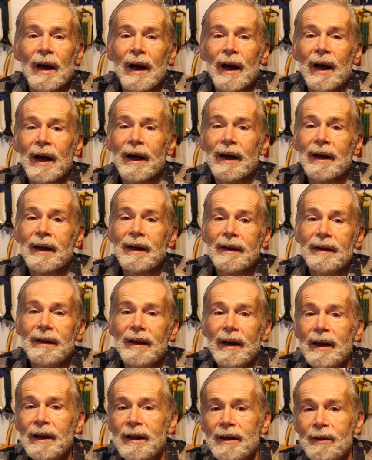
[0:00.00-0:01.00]
I
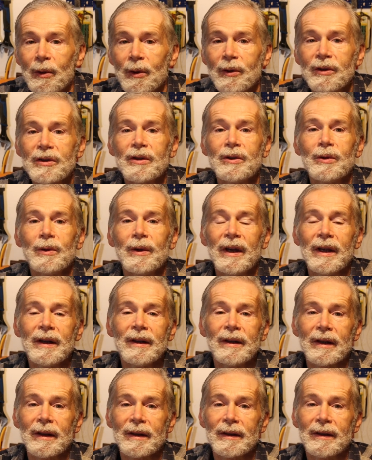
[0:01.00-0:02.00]
didn't want to
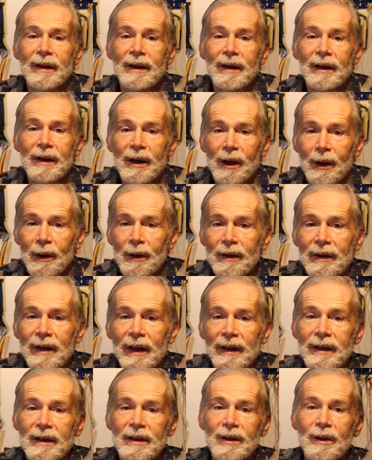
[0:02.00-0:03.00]
hinder the current
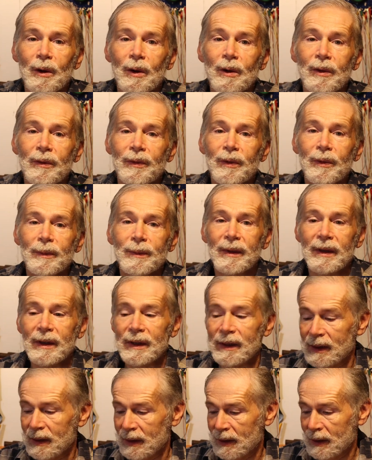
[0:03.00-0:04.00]
that is going from
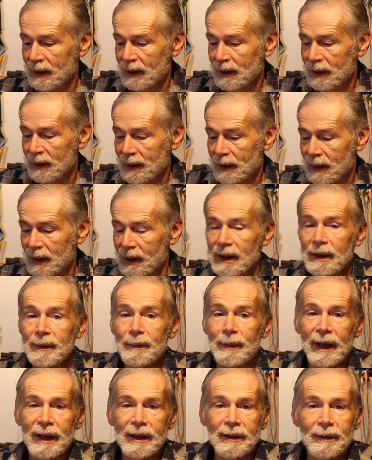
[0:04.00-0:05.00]
the
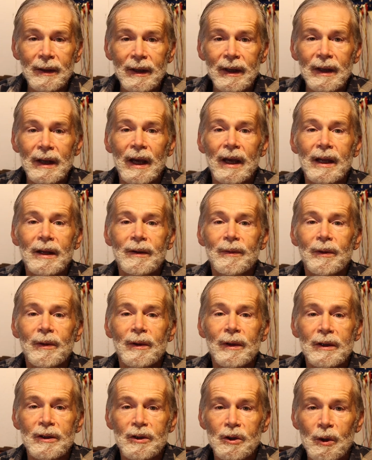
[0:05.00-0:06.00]
battery and from
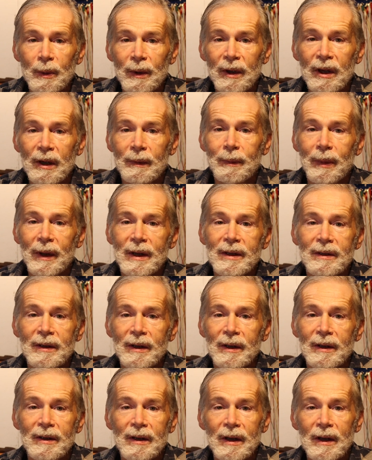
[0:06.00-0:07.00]
the
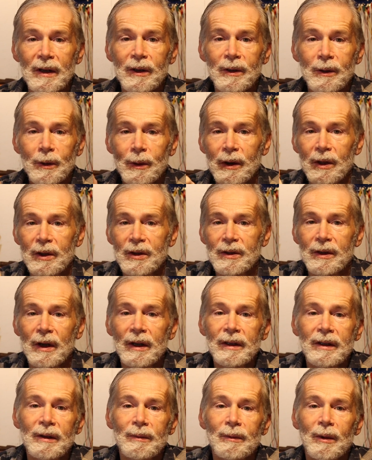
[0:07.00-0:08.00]
supercapacitors to the
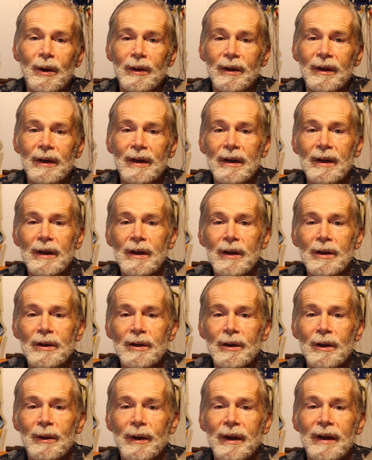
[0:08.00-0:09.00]
starting motor.
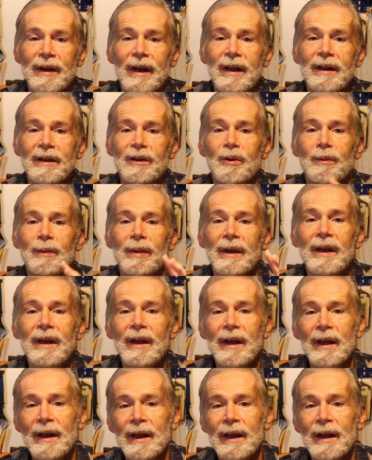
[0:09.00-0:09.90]
So it had to be